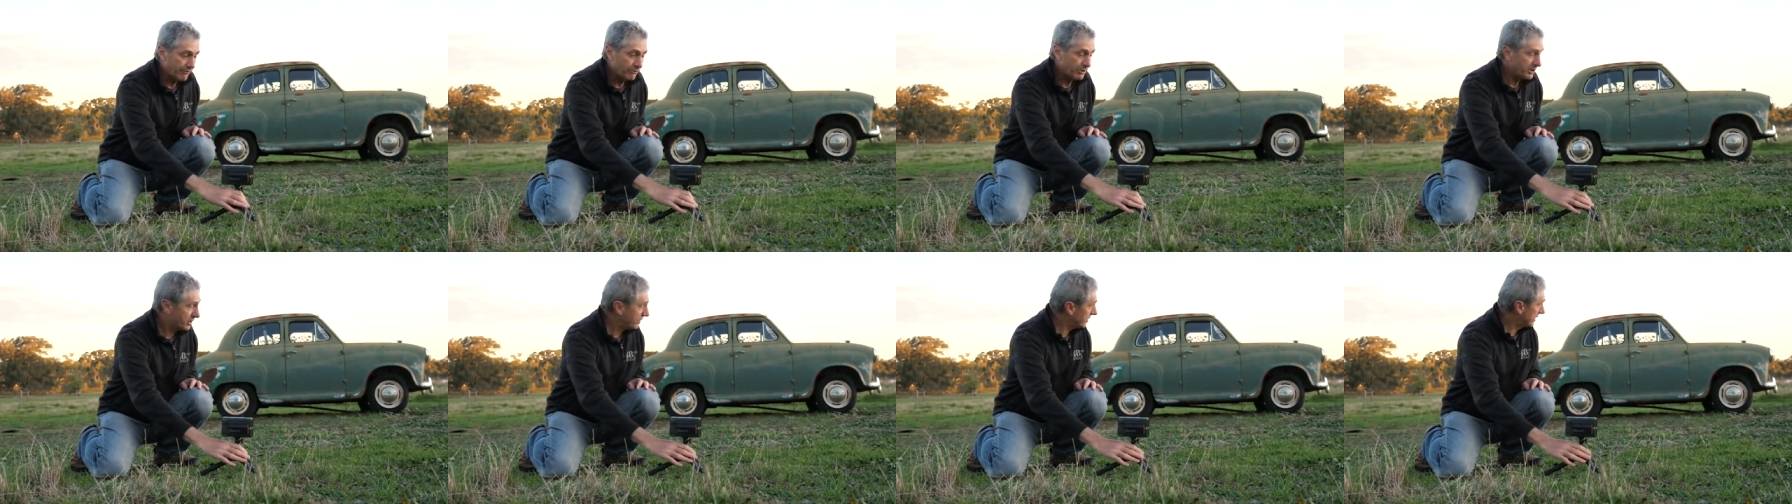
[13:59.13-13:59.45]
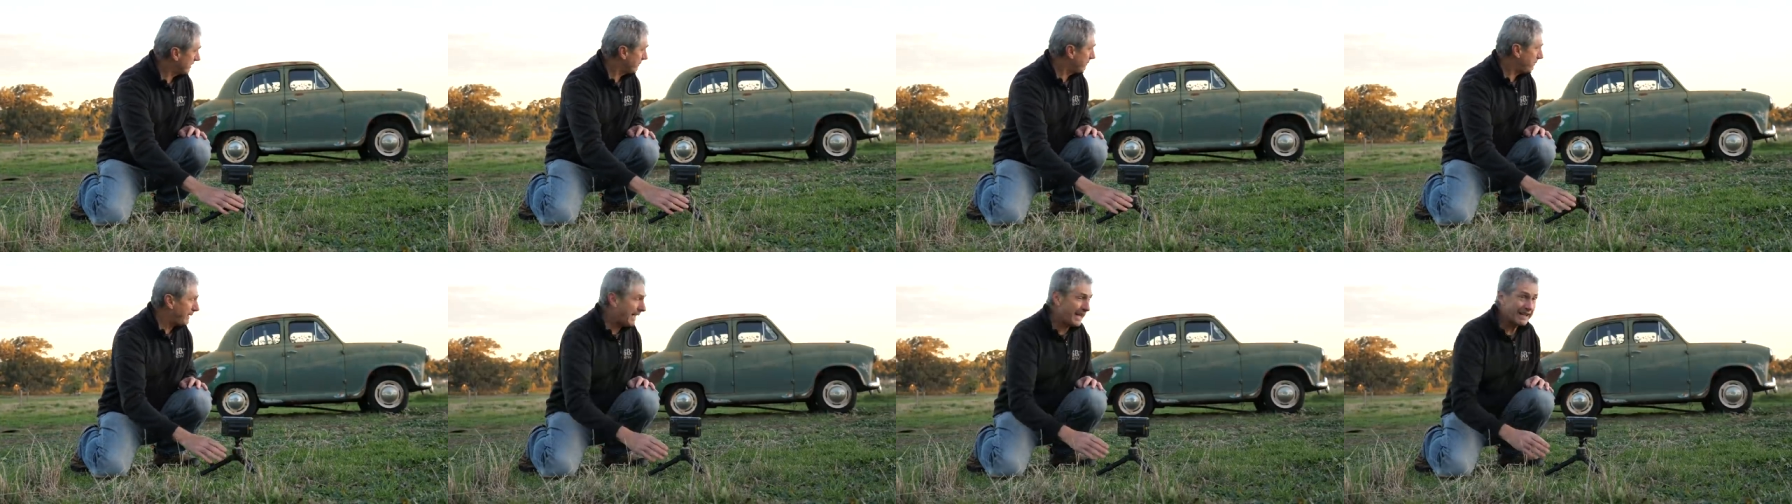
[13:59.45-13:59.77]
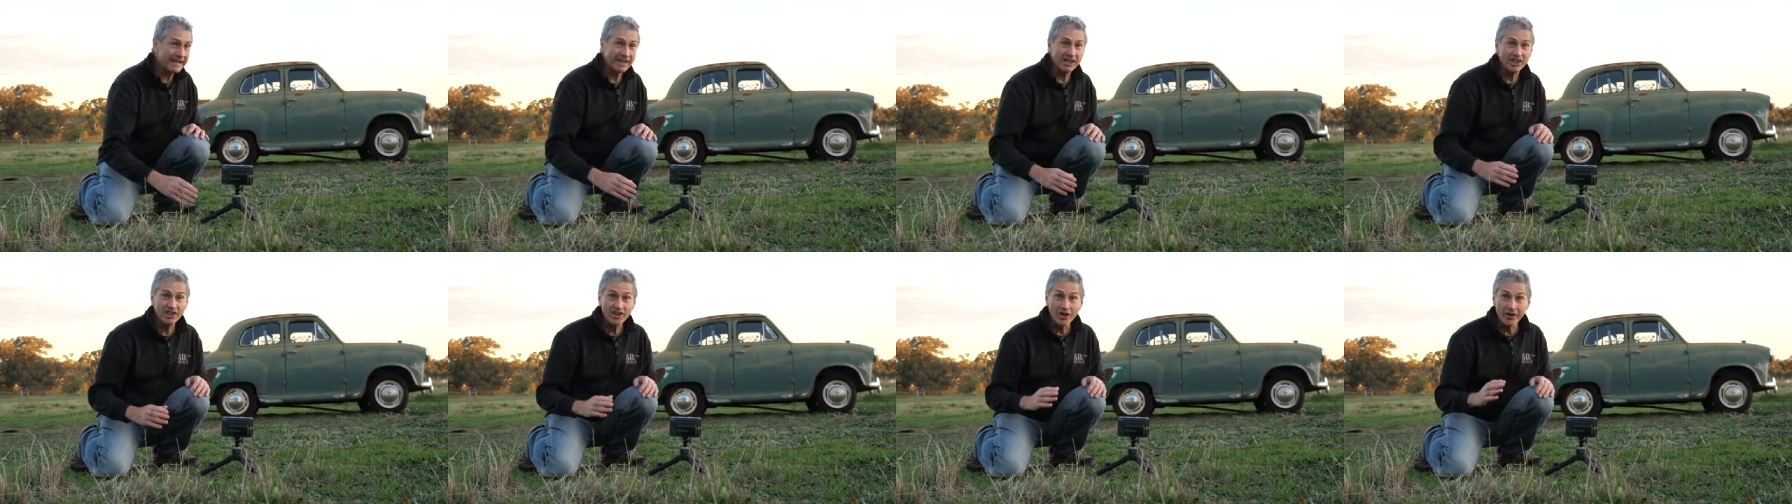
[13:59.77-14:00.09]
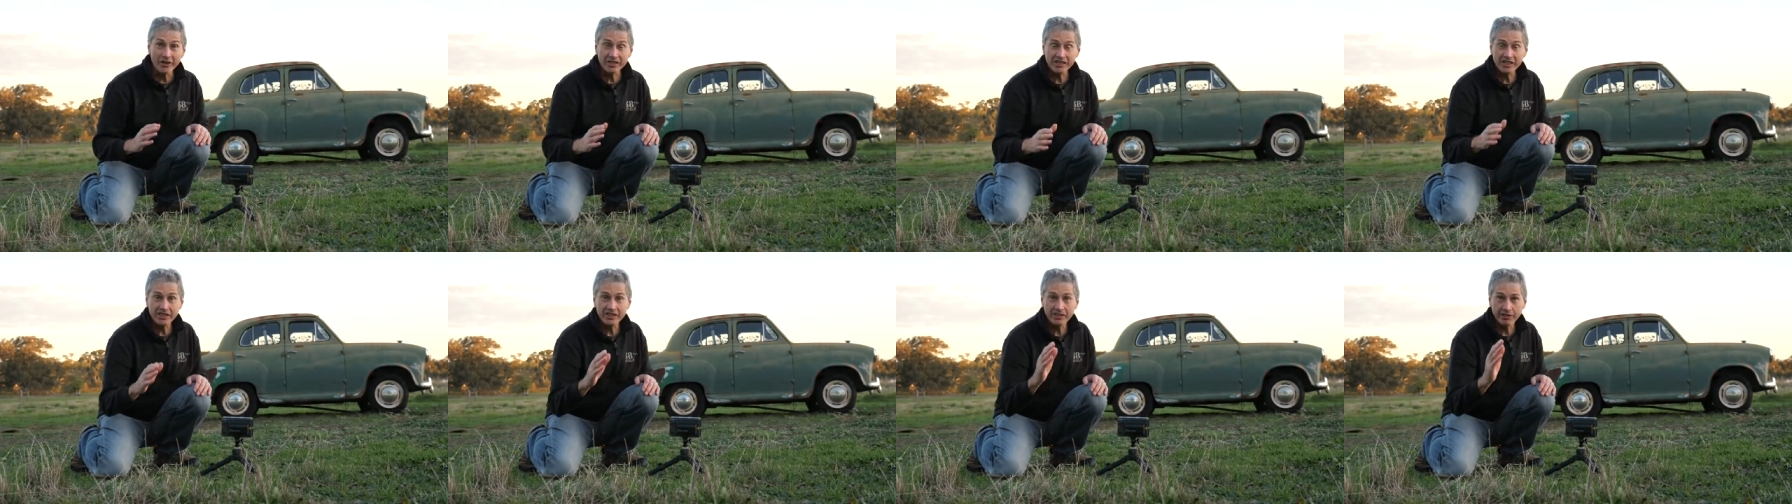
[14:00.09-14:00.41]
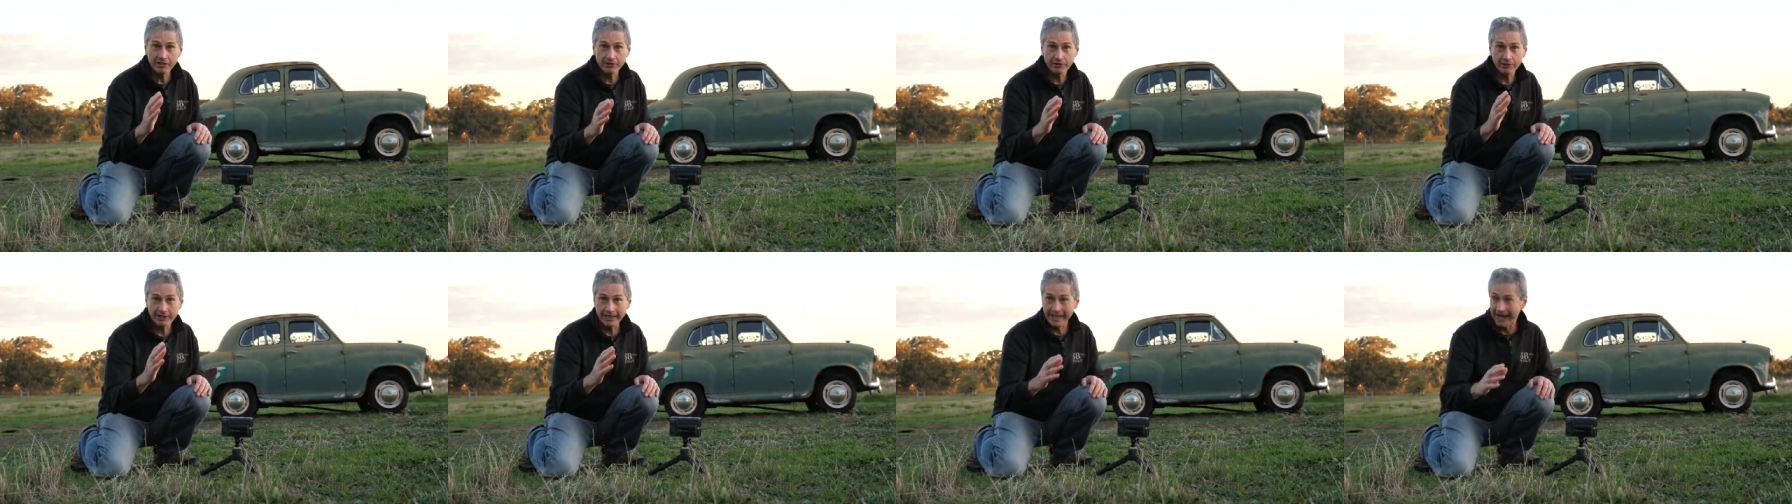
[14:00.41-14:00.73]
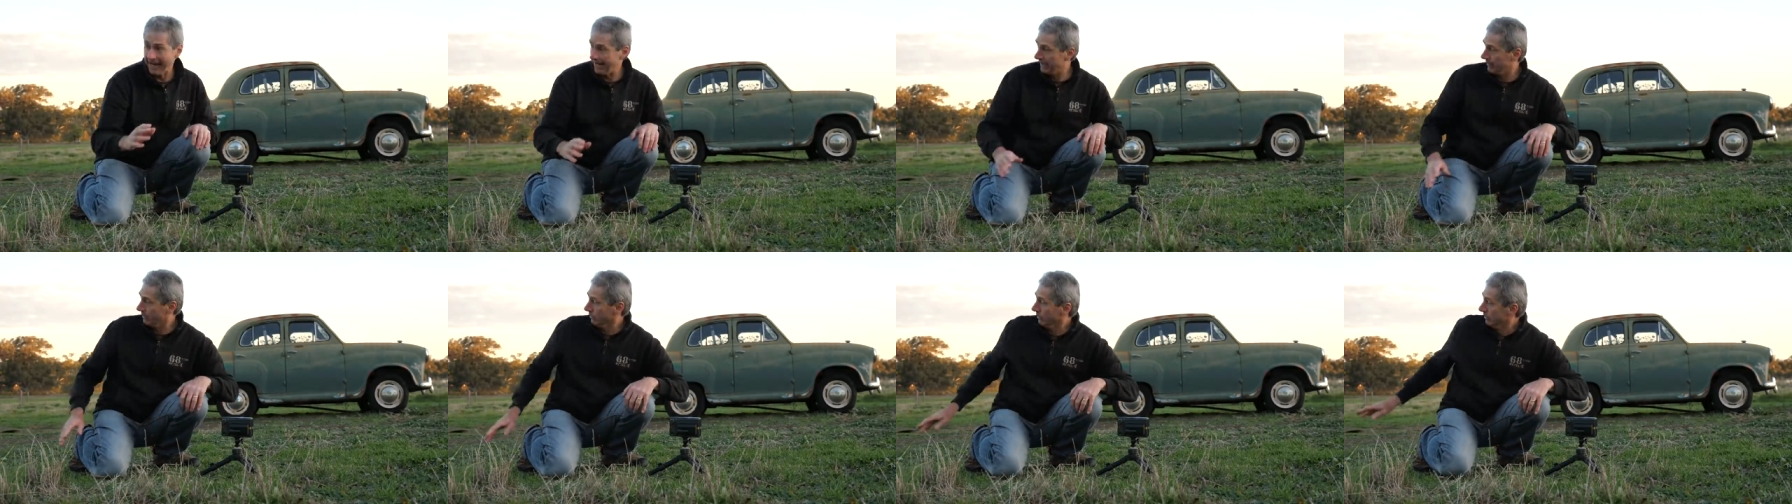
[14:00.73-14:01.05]
which is about a 90 degree
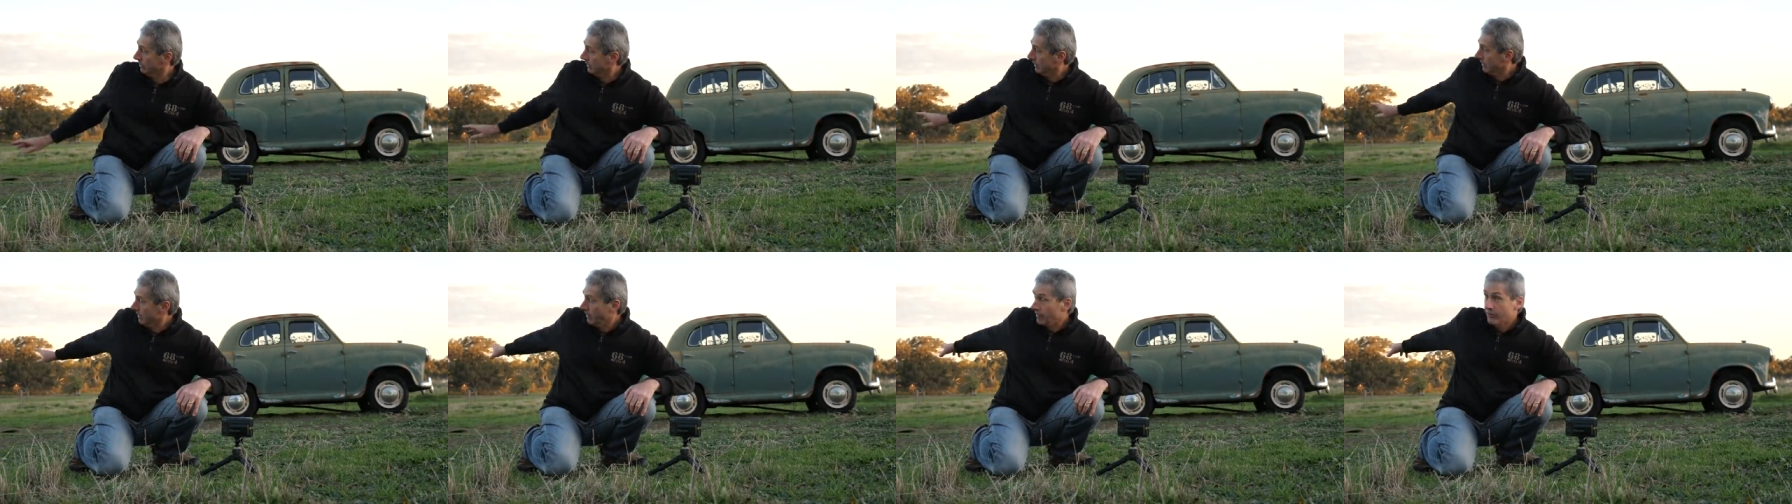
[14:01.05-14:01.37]
angle